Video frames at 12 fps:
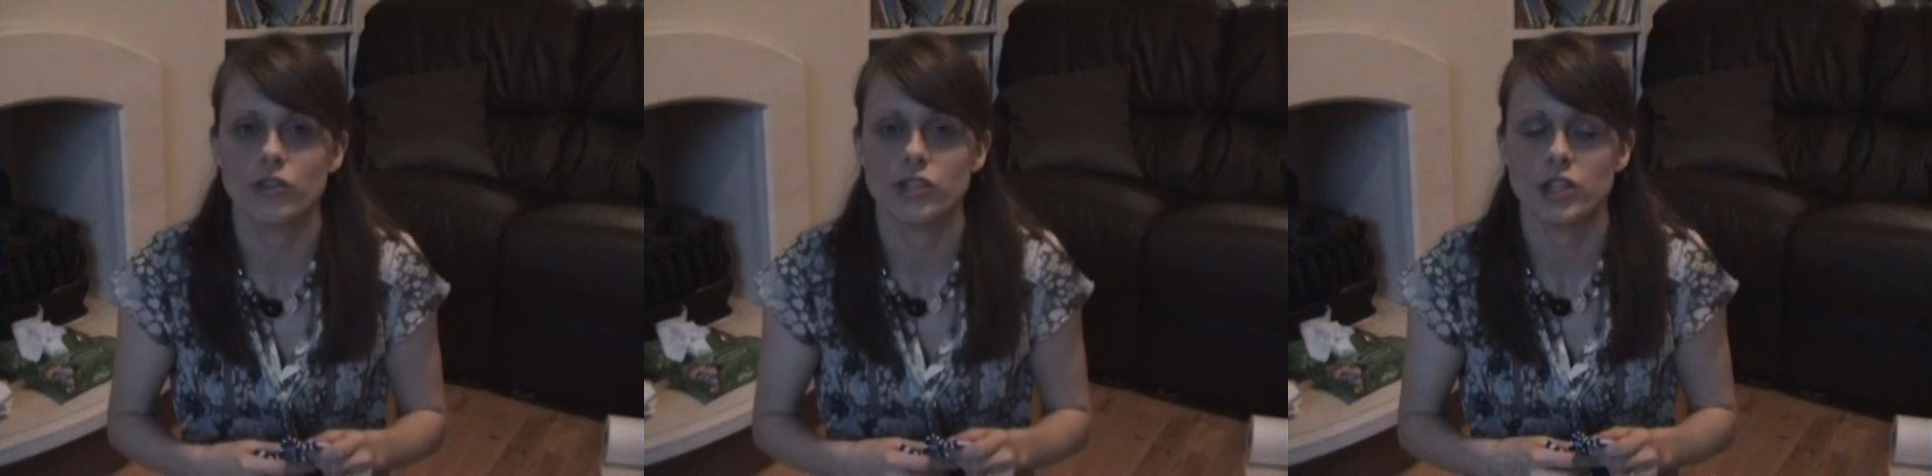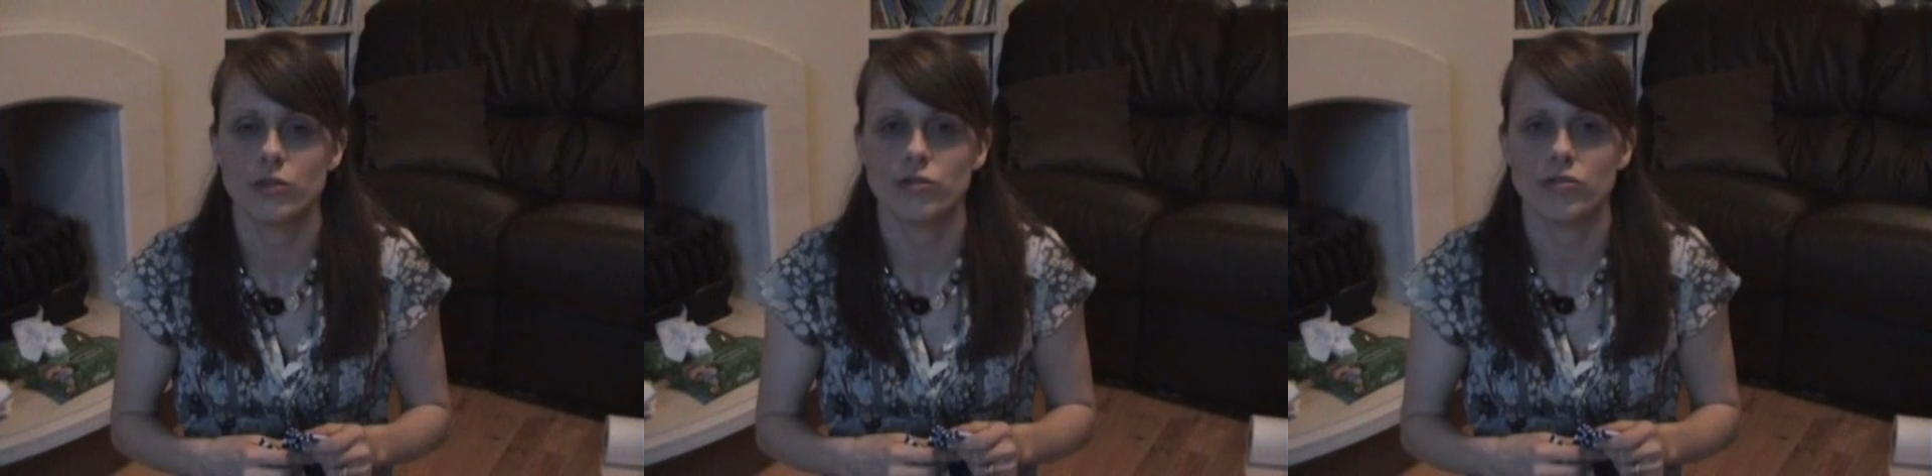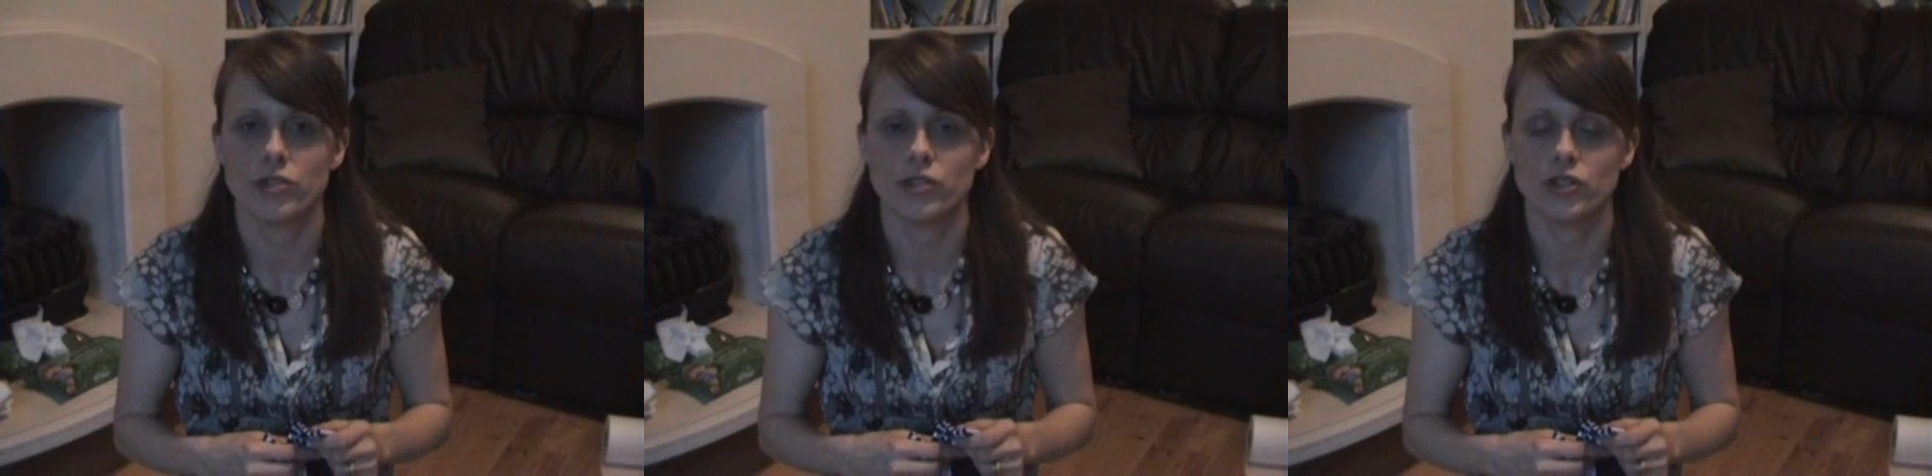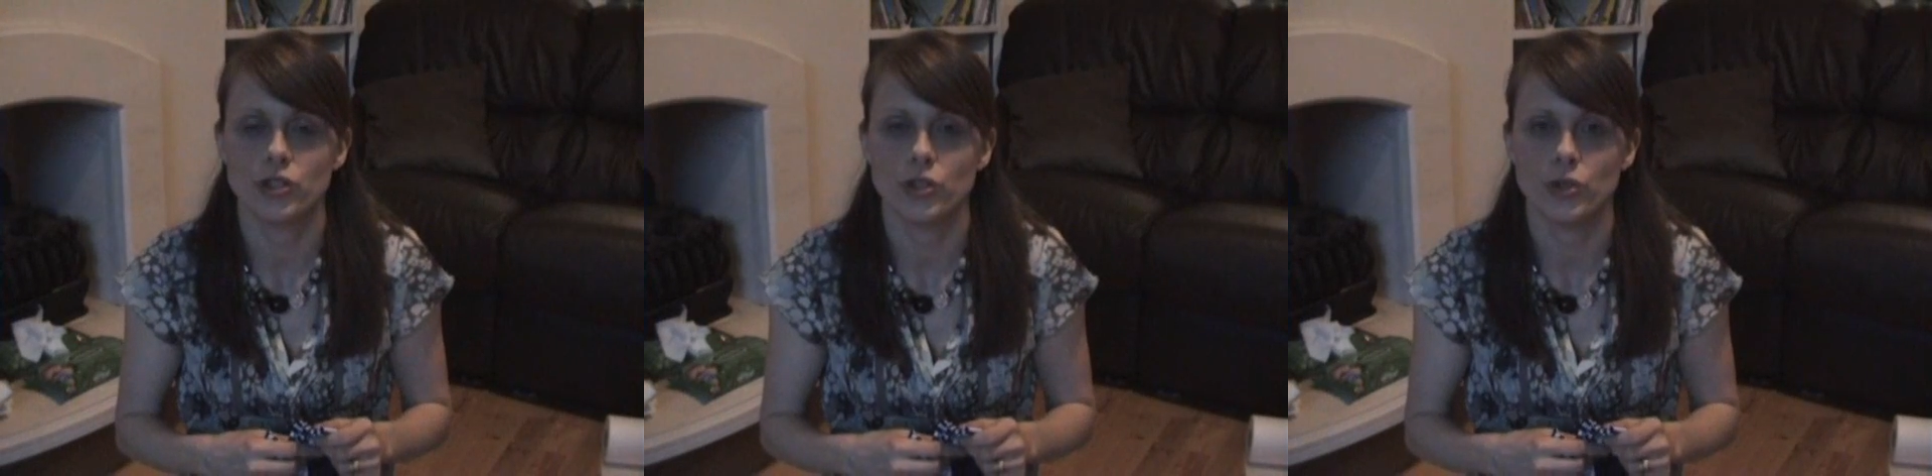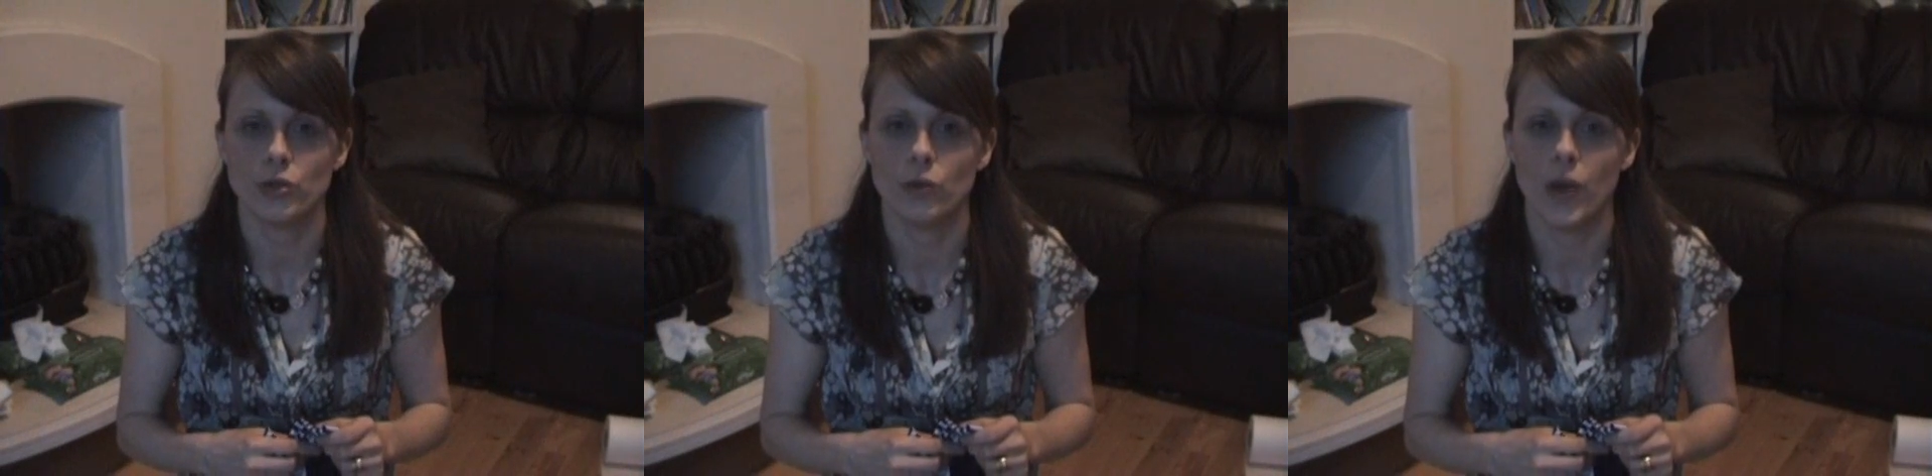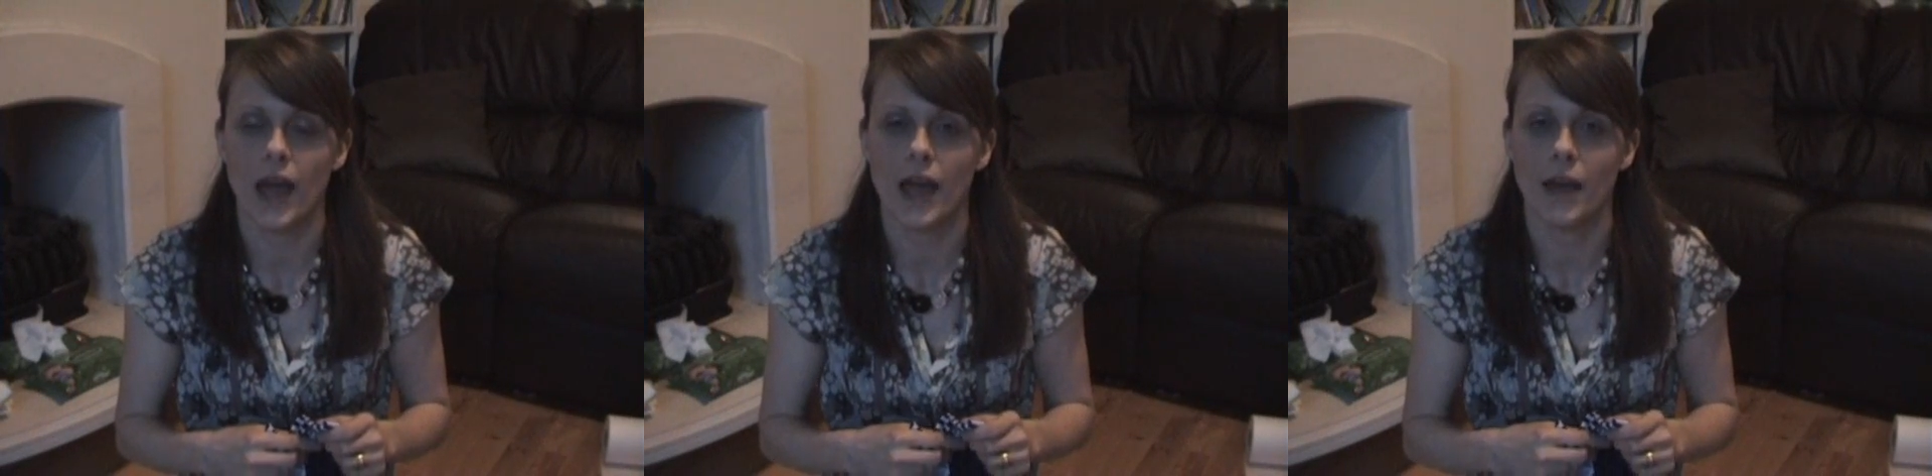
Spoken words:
your children to